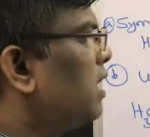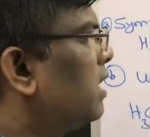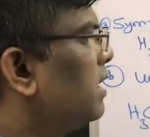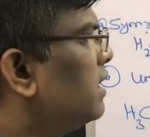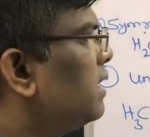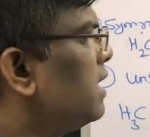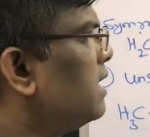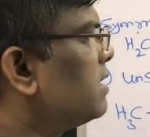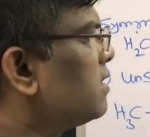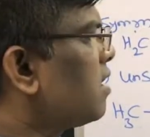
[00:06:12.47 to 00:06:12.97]

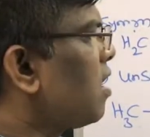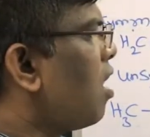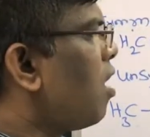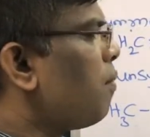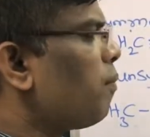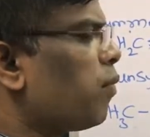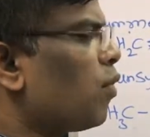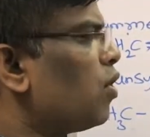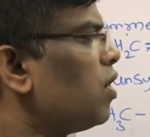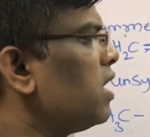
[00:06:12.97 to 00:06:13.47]
This
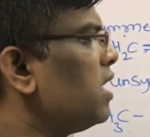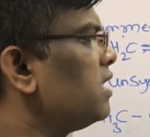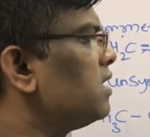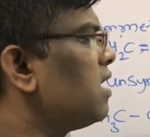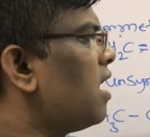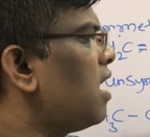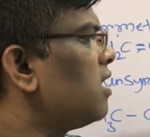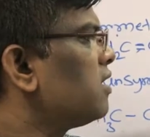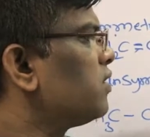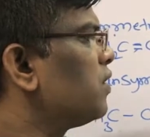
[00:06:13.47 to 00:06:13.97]
compound is
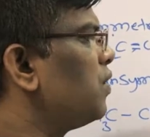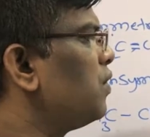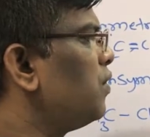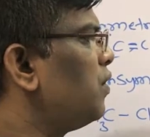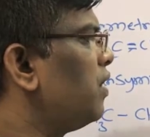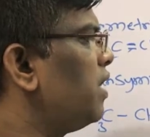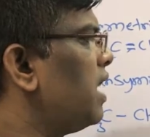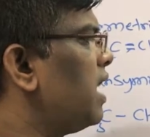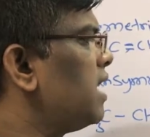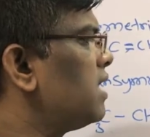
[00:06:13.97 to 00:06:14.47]
also
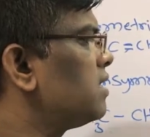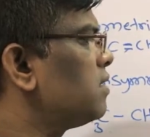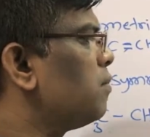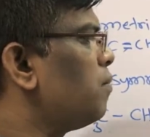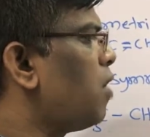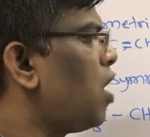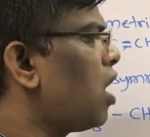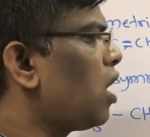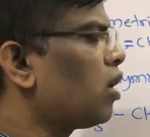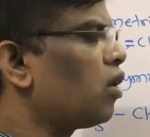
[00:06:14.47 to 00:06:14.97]
known as
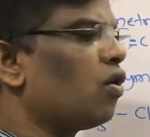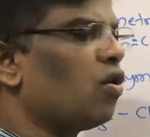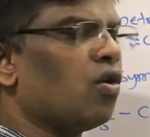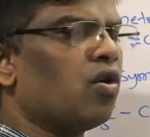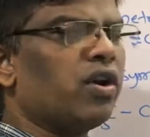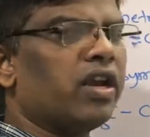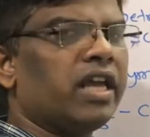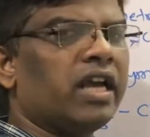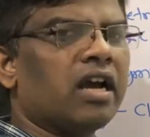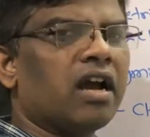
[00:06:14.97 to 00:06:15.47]

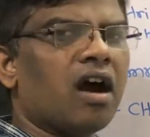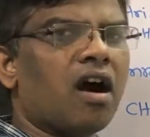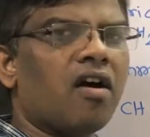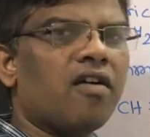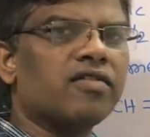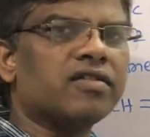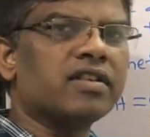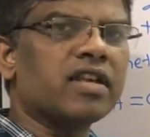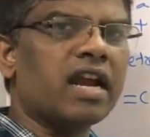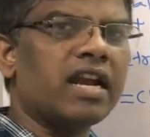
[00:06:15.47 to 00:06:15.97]

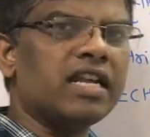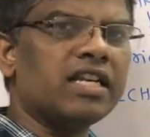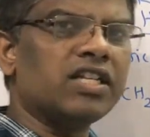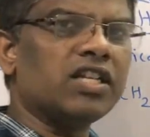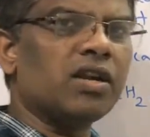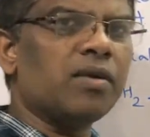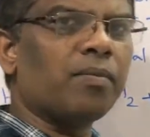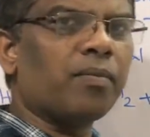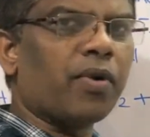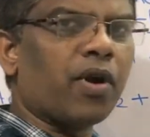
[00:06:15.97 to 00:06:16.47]
Markovnikov's
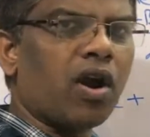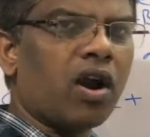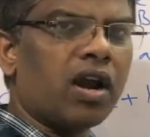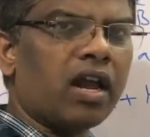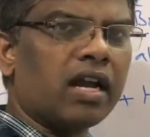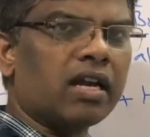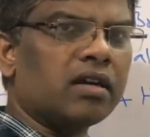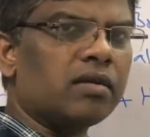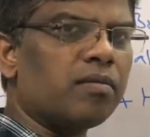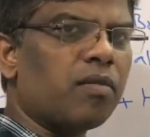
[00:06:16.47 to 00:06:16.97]
addition
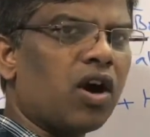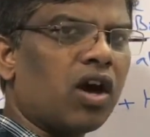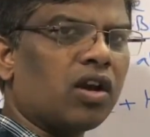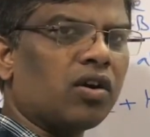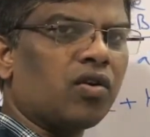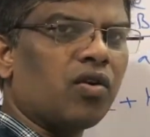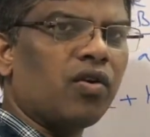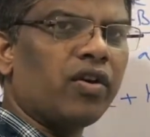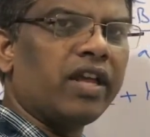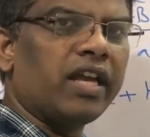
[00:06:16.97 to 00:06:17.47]
product.
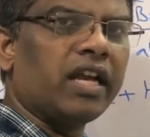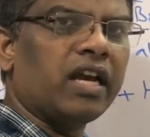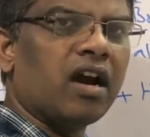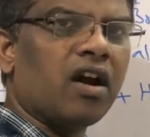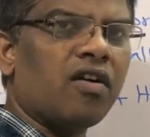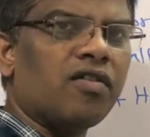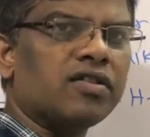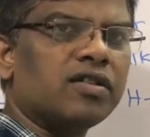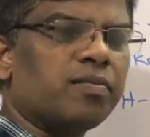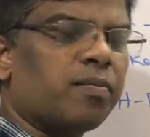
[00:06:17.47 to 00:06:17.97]

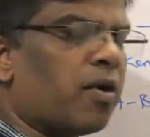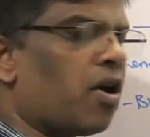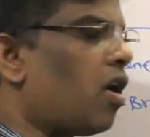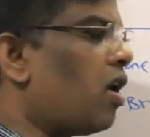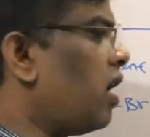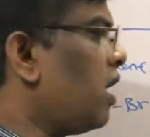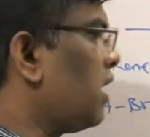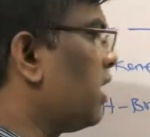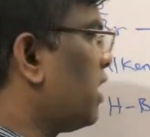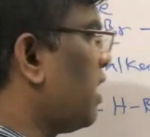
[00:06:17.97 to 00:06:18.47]
Markovnikov's
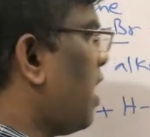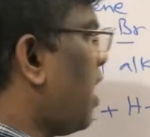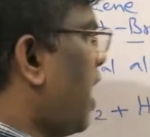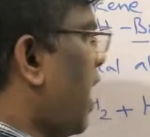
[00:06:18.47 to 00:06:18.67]
product.